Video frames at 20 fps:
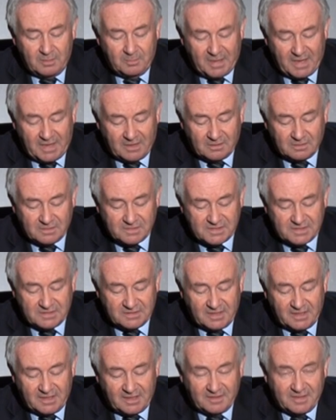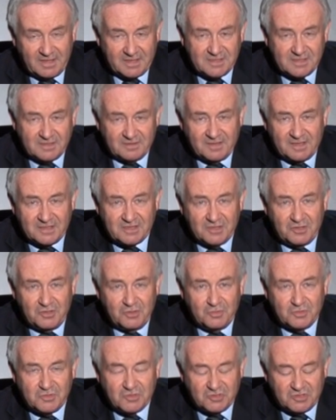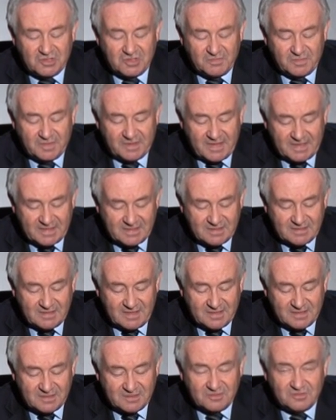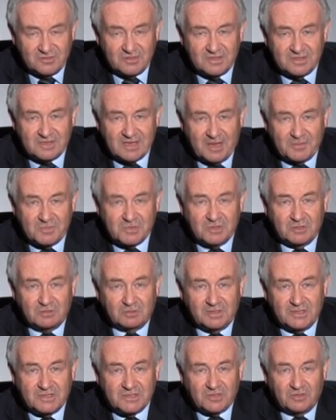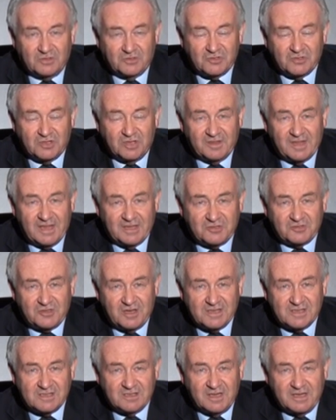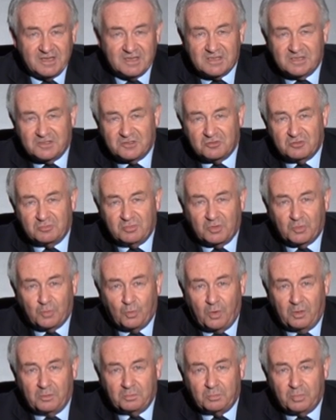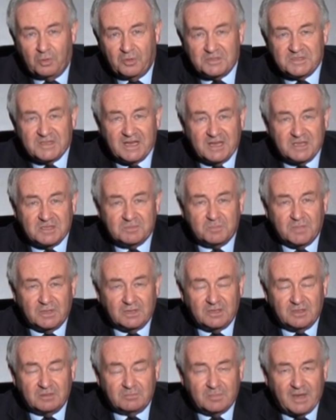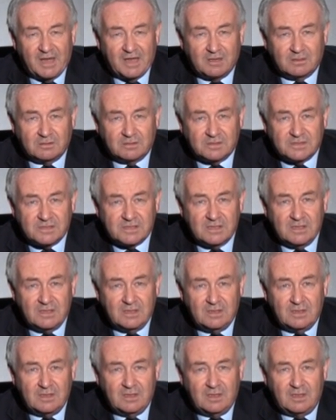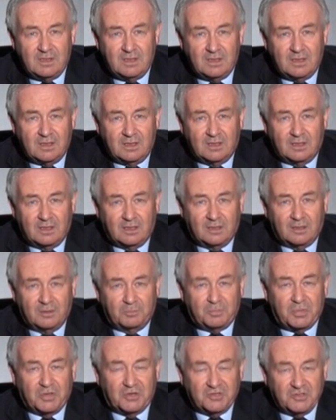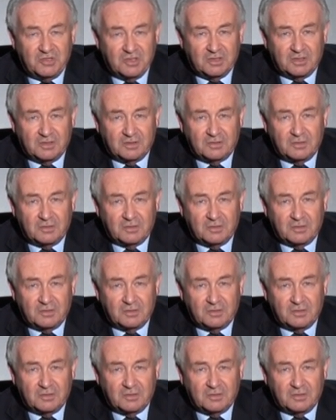barrels a day, and that's a huge achievement. That's just absolutely astonishing. That translates into about 1.8 million barrels per year